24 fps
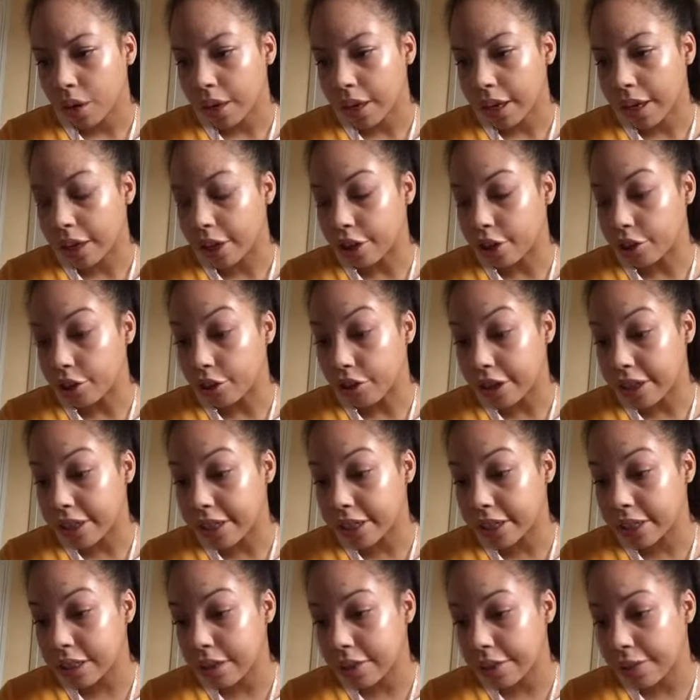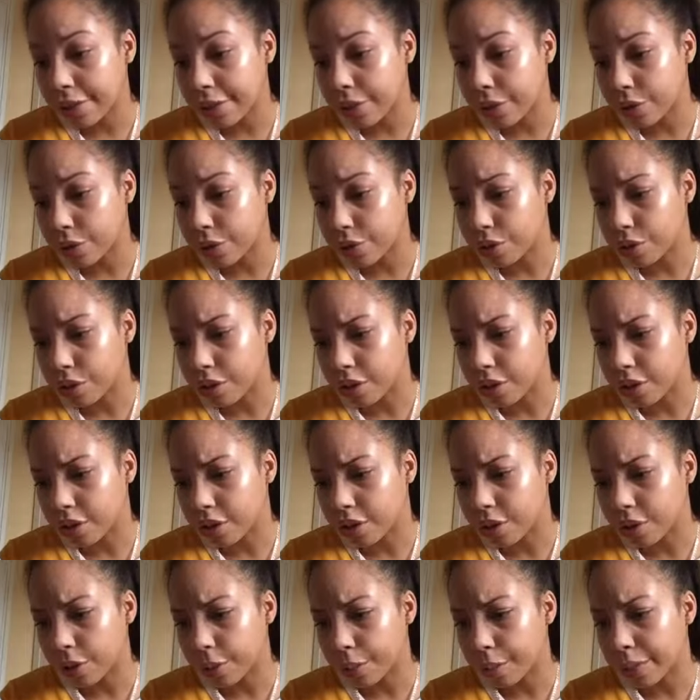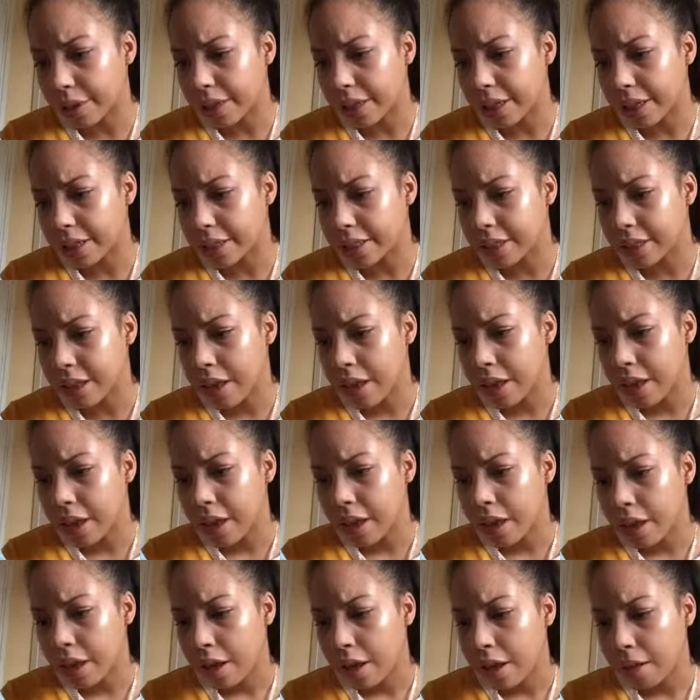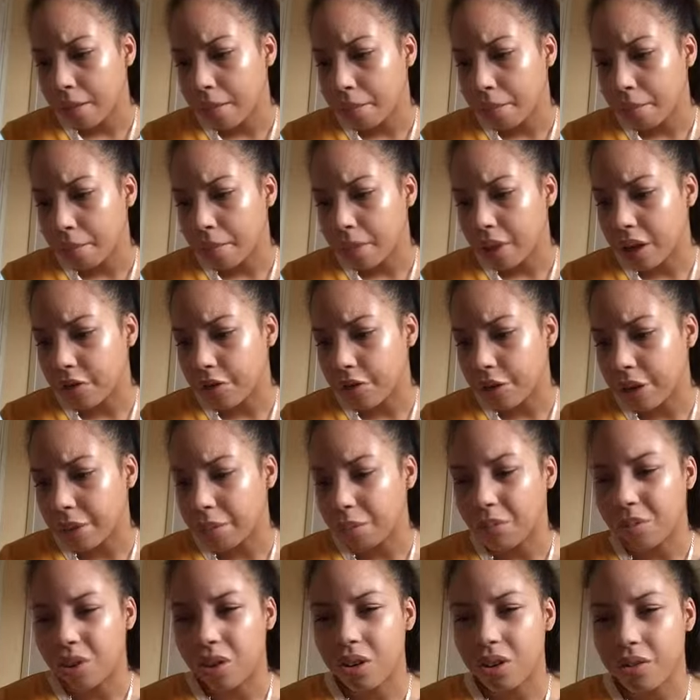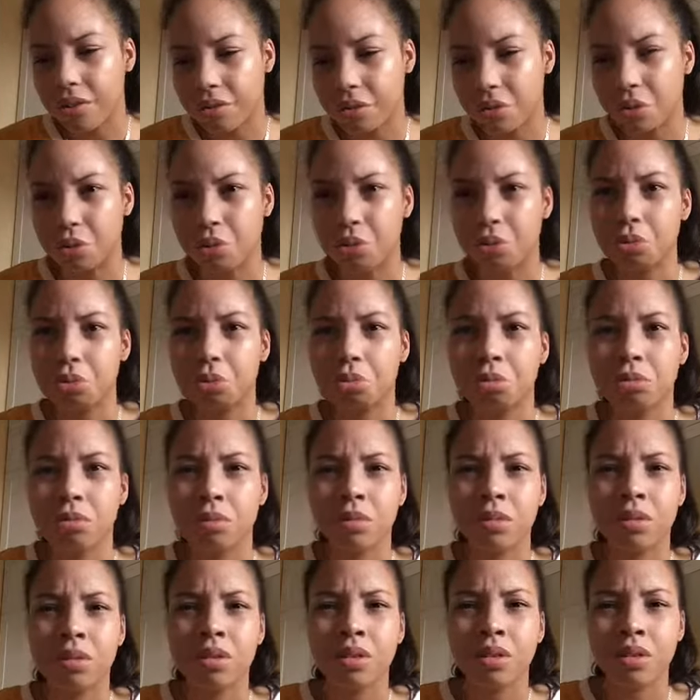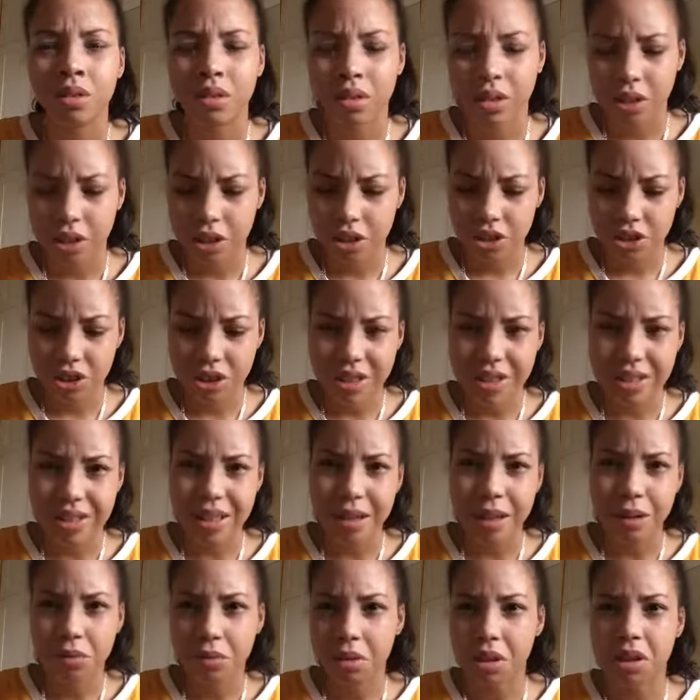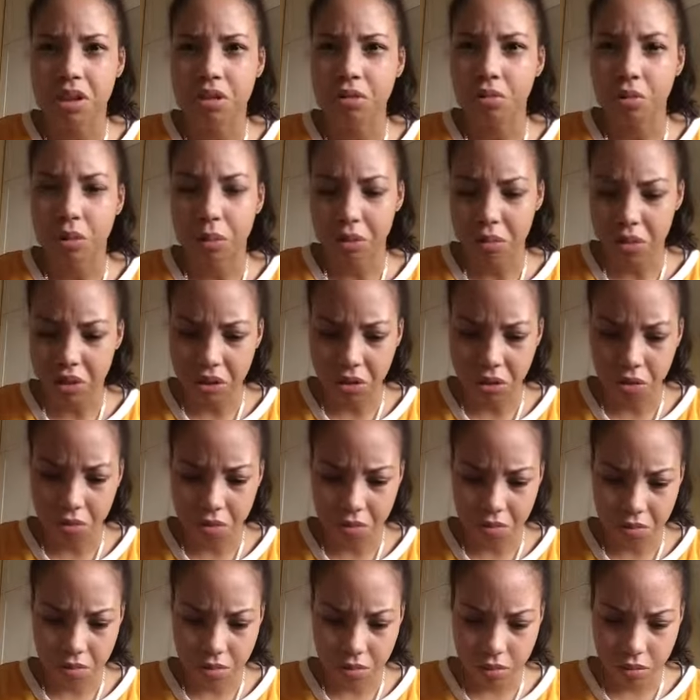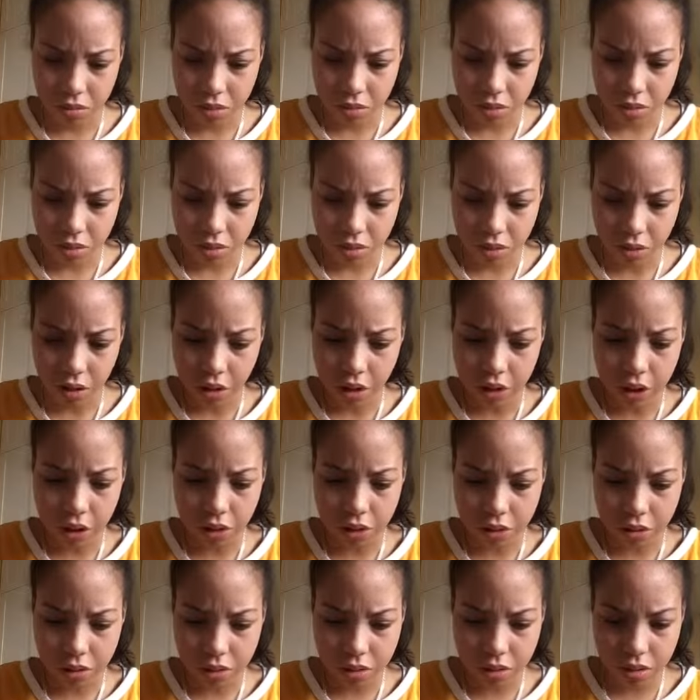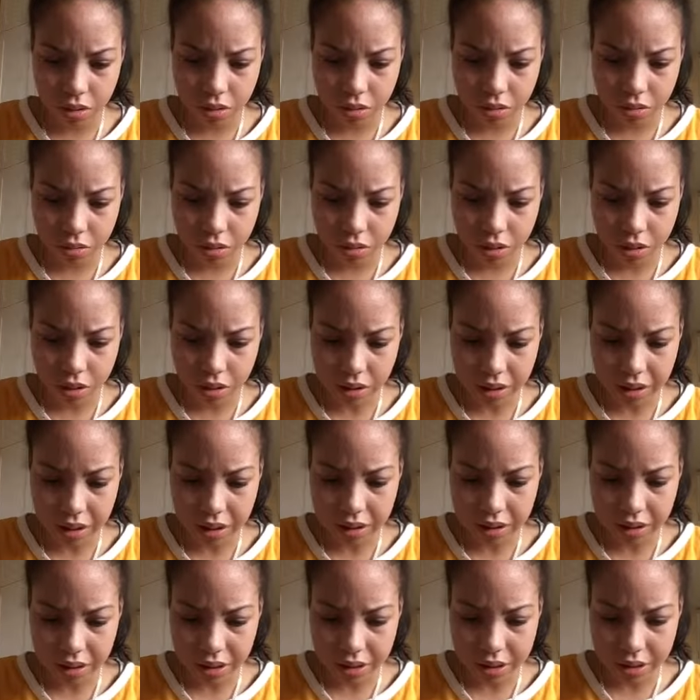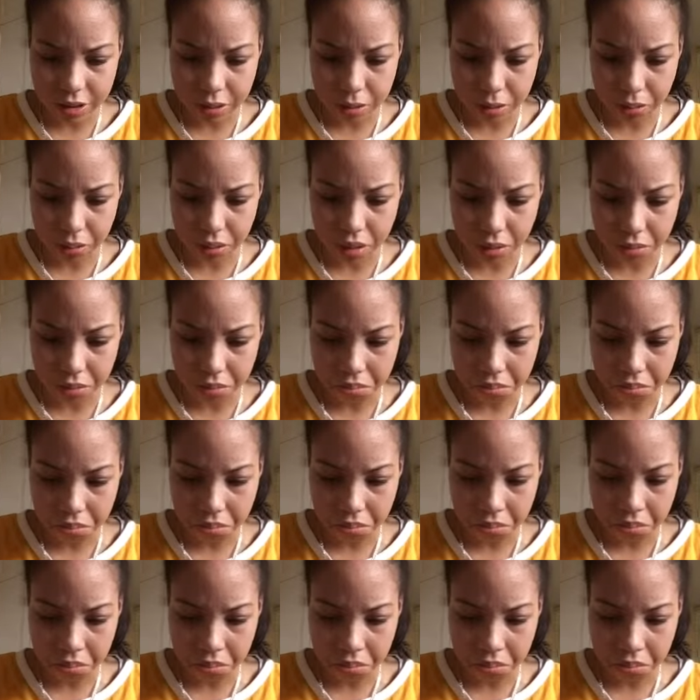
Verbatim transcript: Okay, Grace Fulton, who played Mary Marvel in Shazam. I don't remember no. Only unless that's the mom.